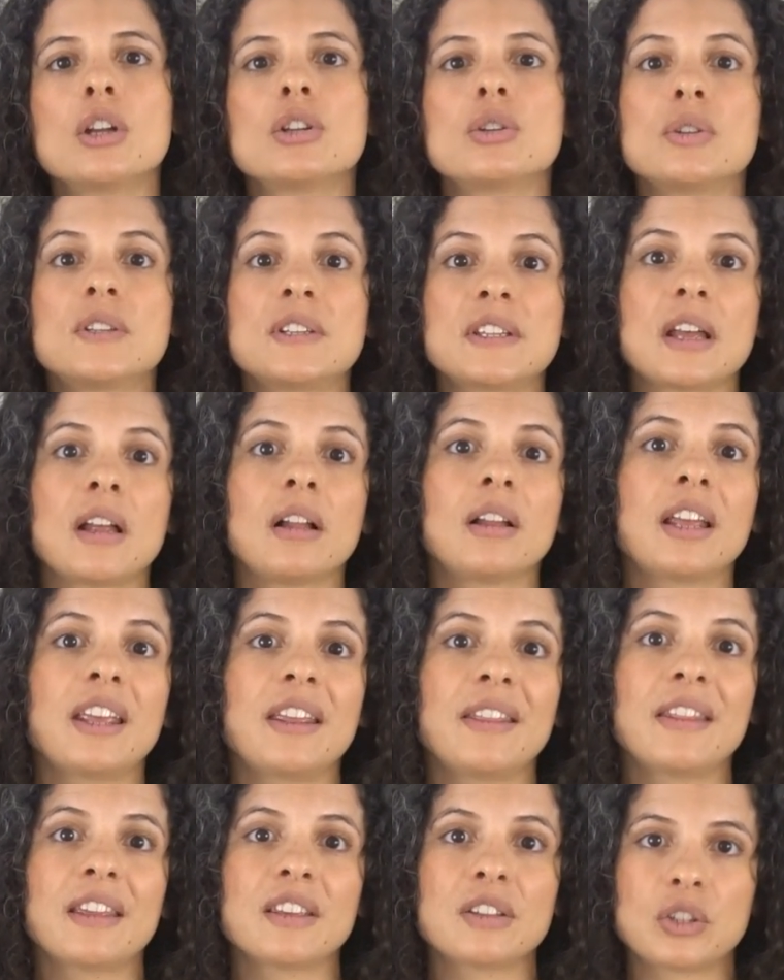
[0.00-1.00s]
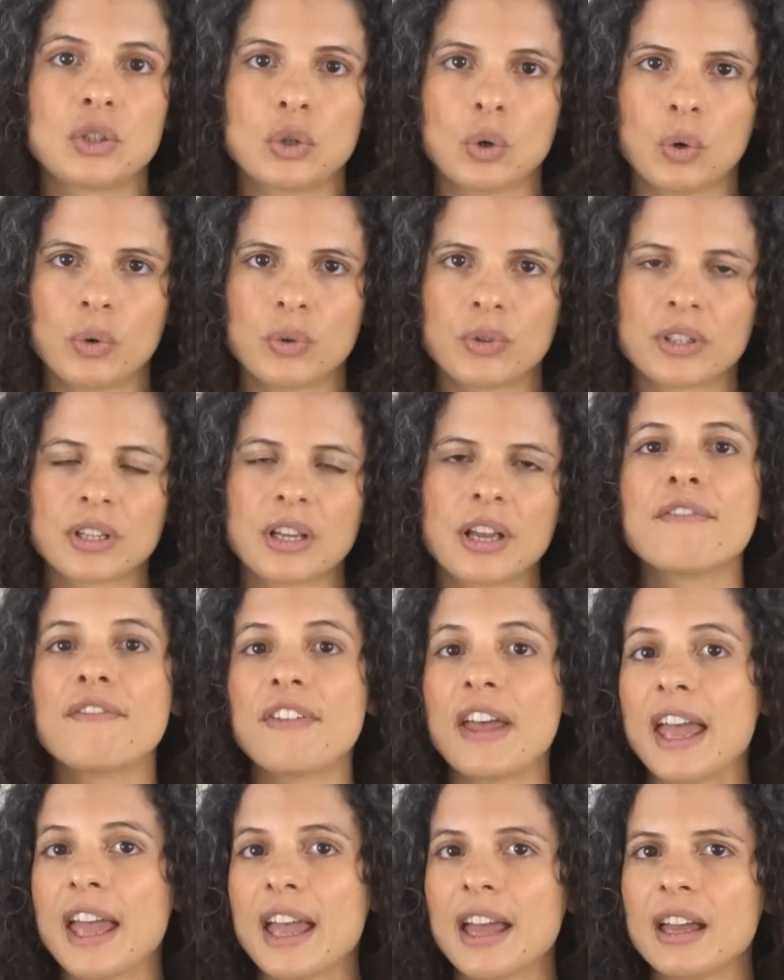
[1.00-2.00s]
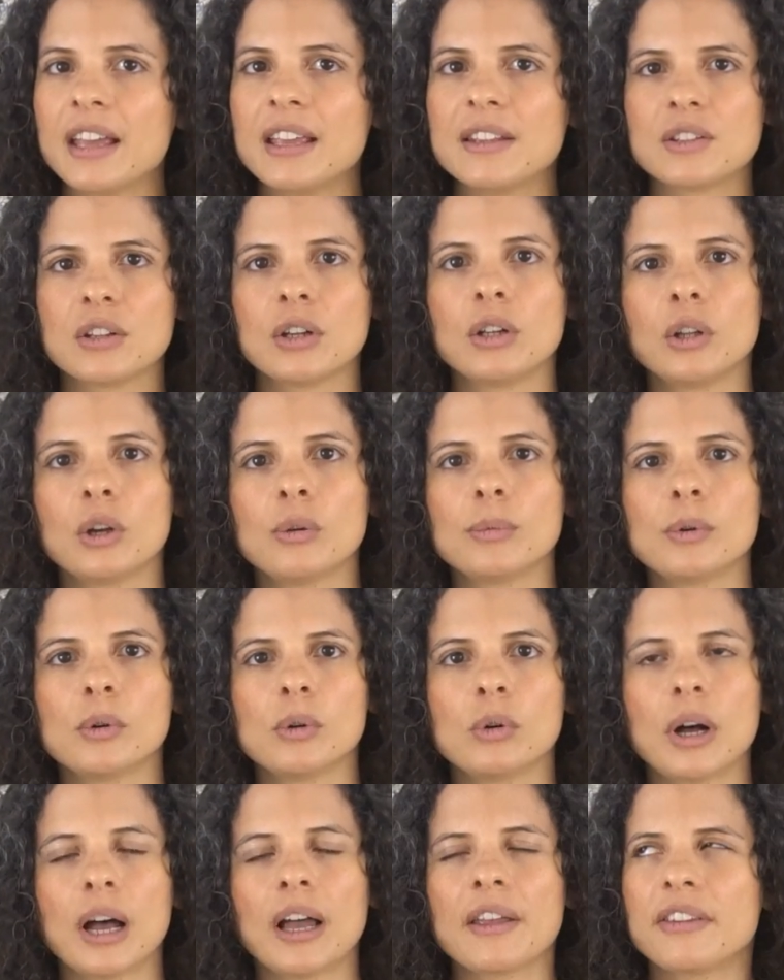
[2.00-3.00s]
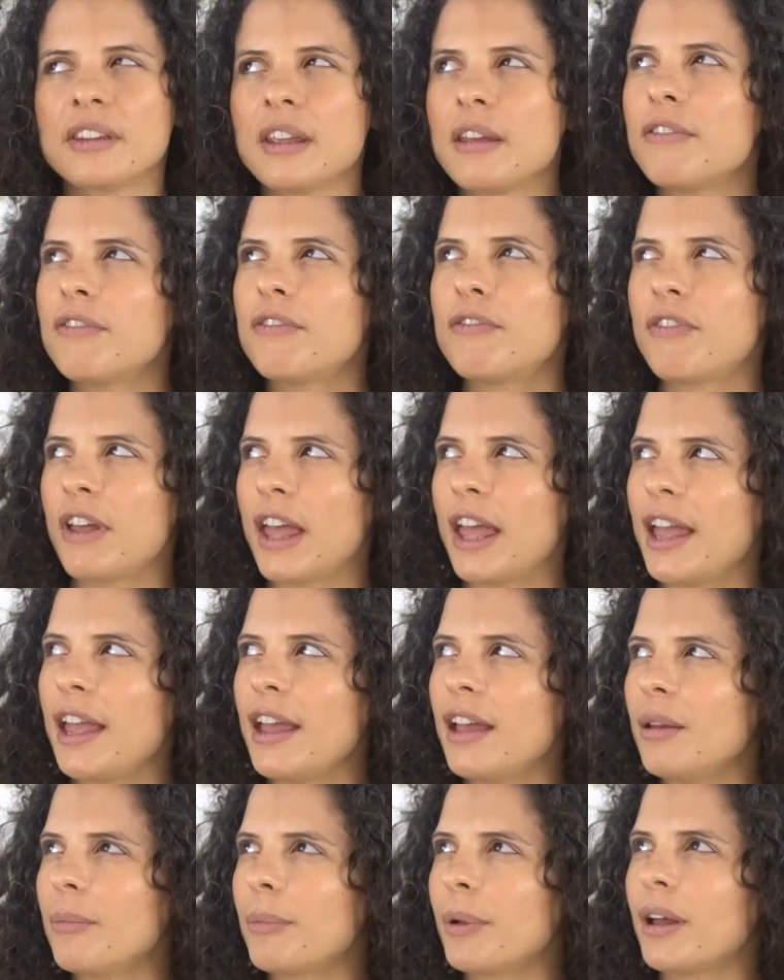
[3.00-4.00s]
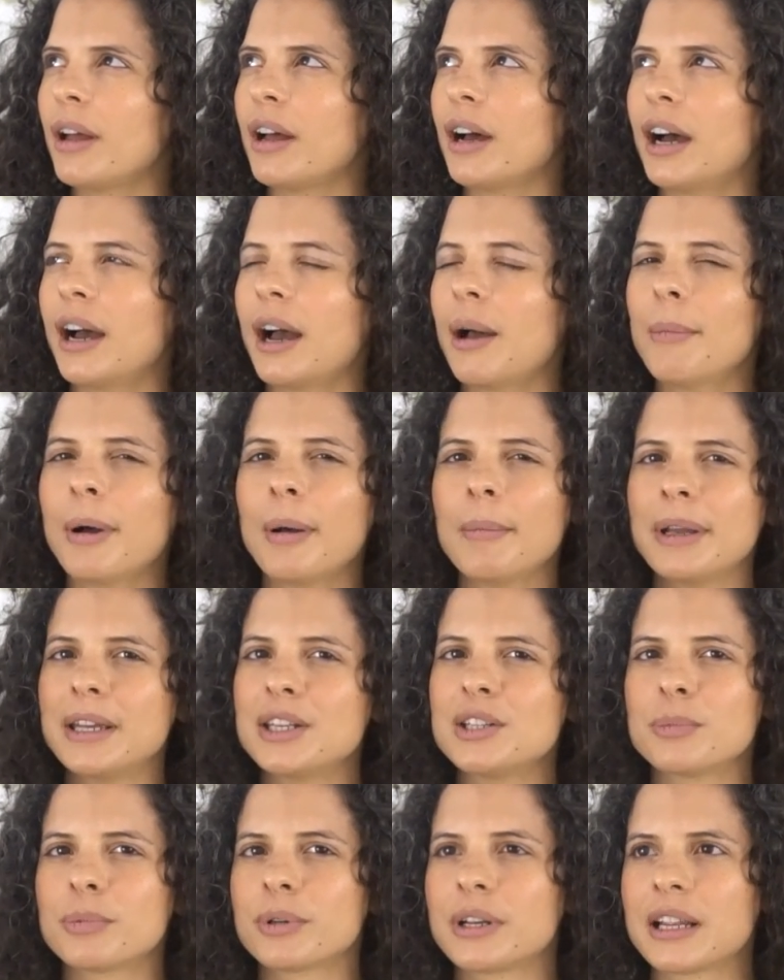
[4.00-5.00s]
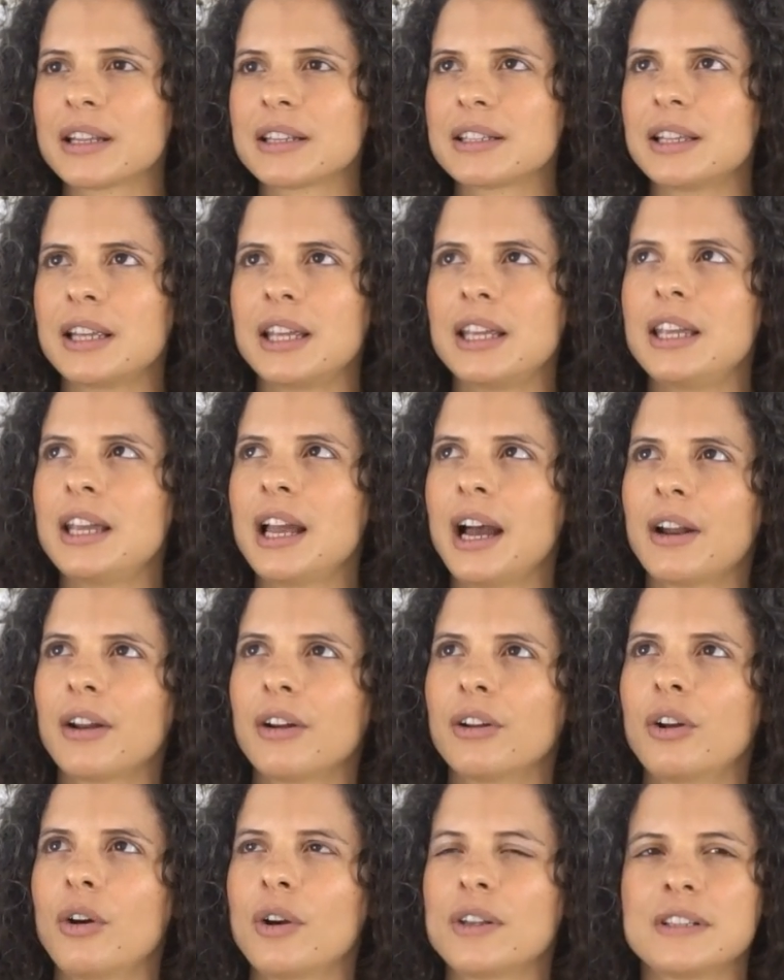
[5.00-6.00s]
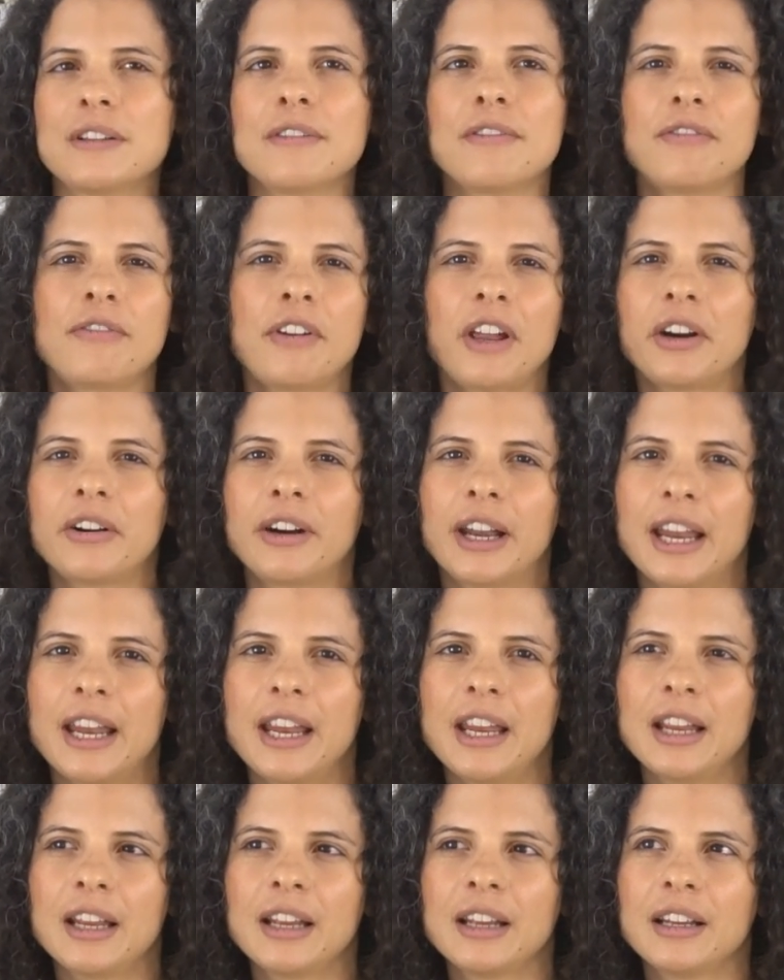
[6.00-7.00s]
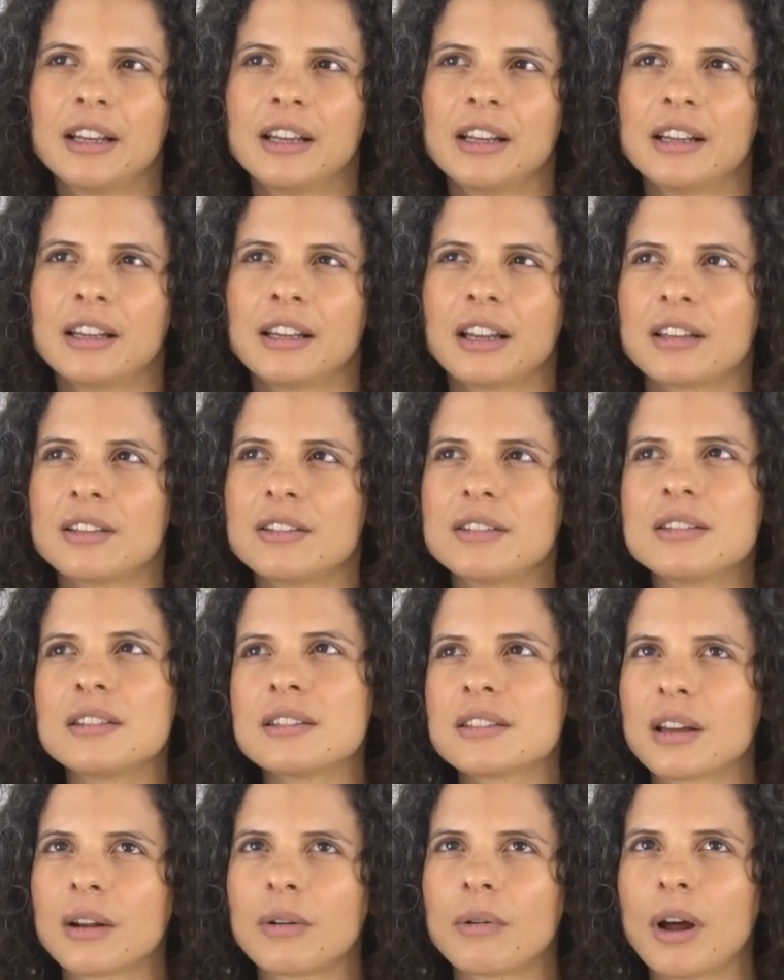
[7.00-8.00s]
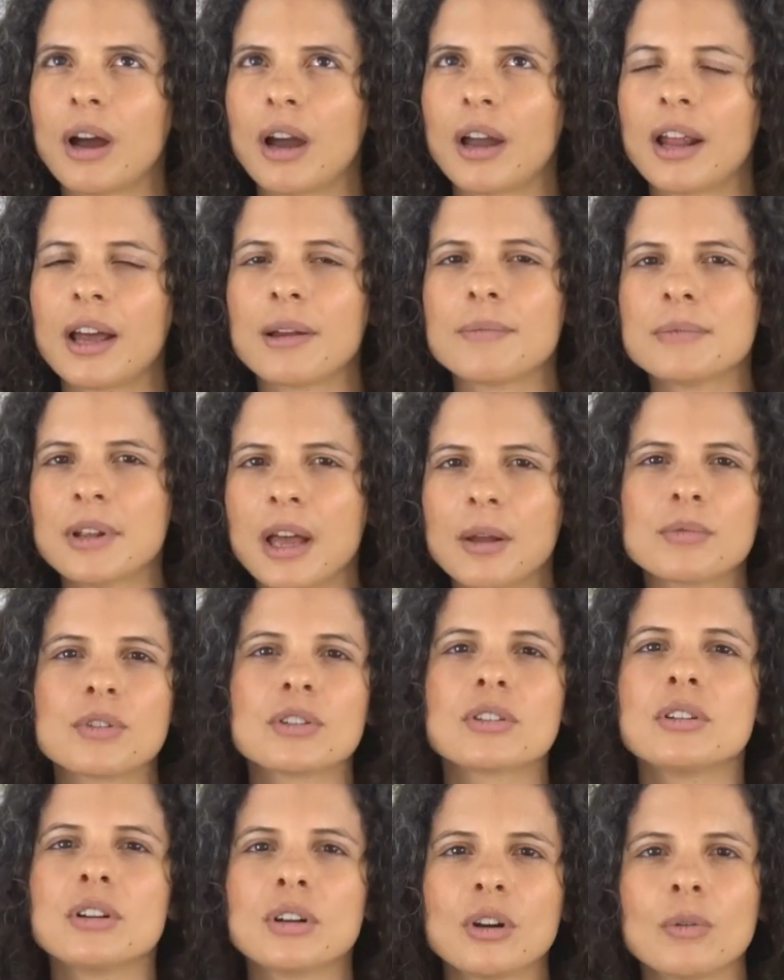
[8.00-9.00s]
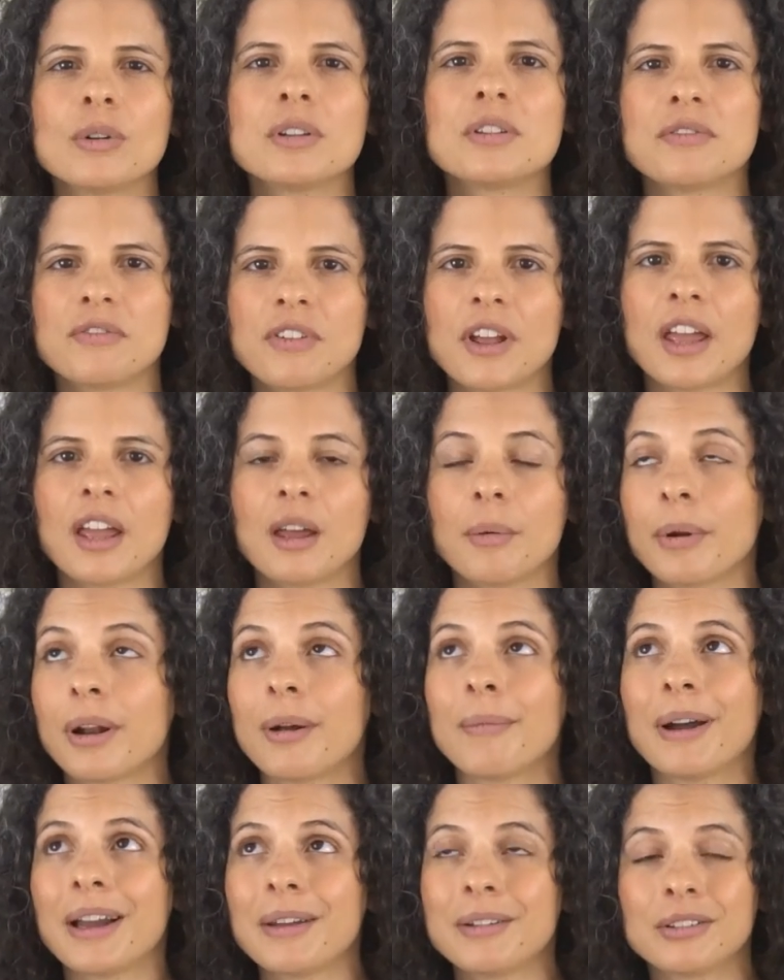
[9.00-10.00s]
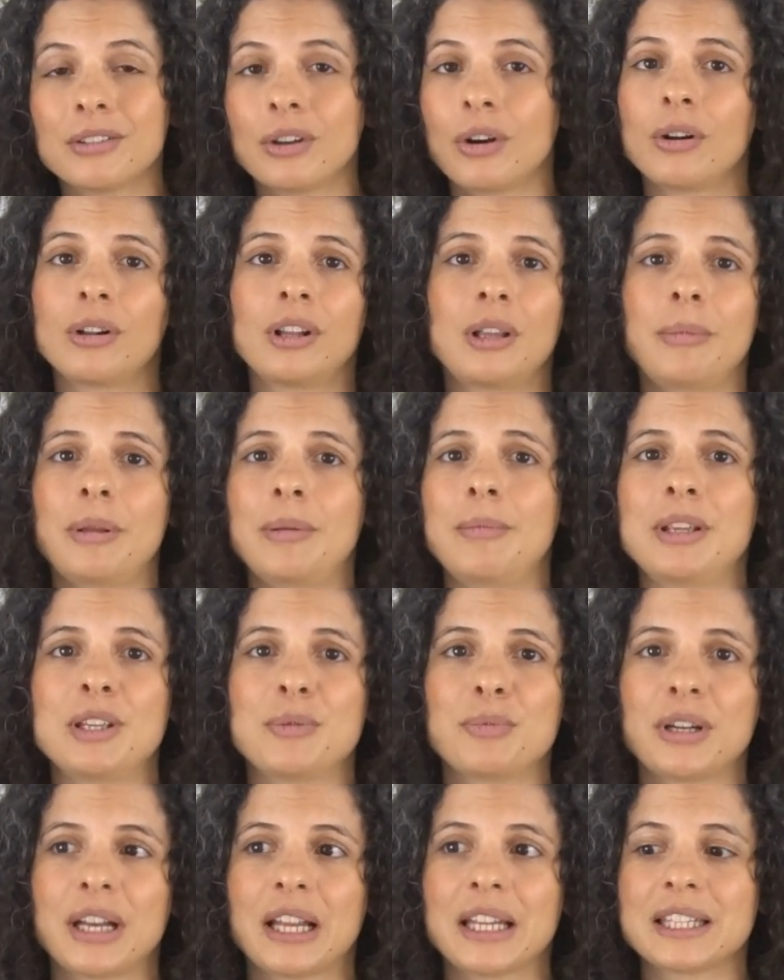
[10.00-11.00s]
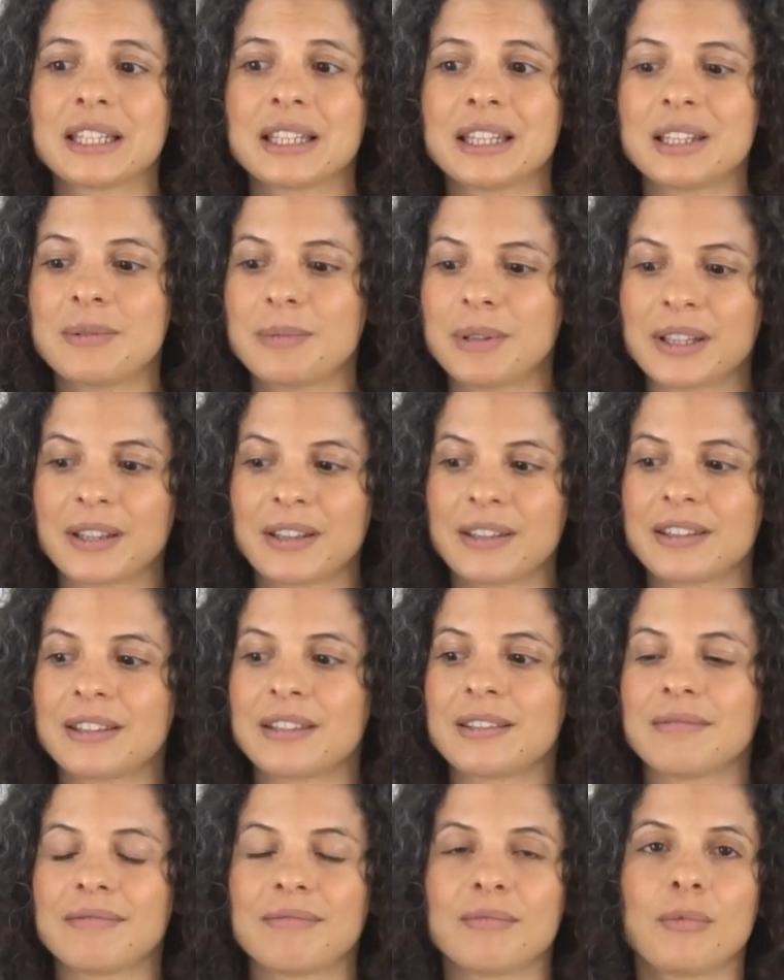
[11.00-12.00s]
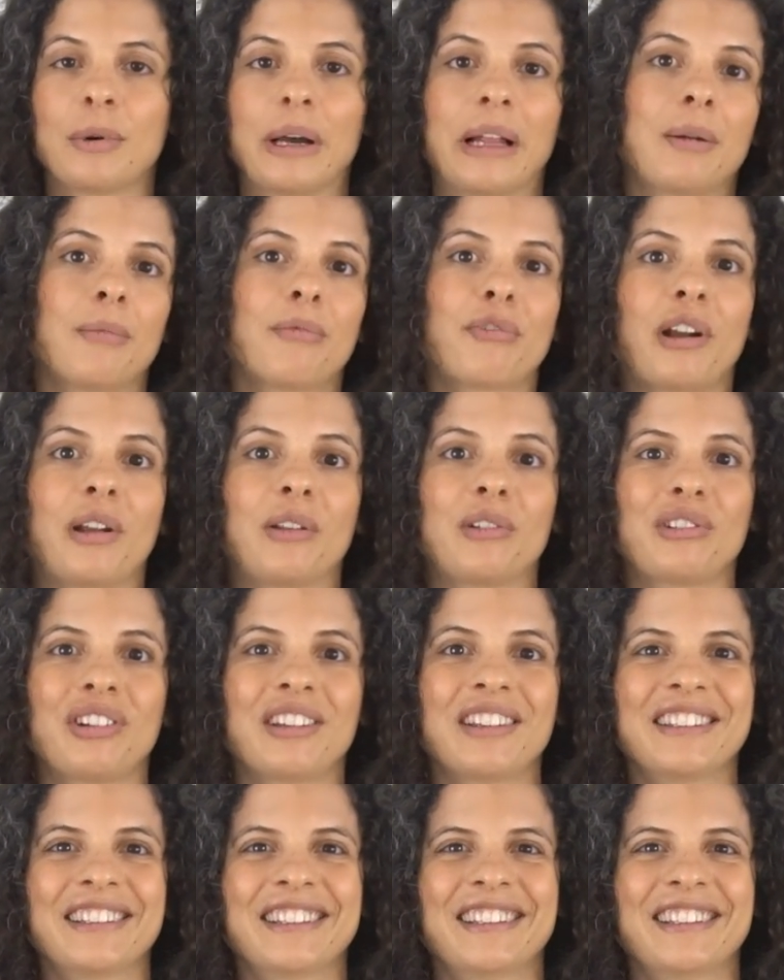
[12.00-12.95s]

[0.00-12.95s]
to sell in their stores. Fair is a global, I say fair, but am I meant to pronounce the E? I don't know. Is it fairy? That doesn't sound right. I'm just gonna go with fair, but I might totally be mispronouncing this because, well, I'm French.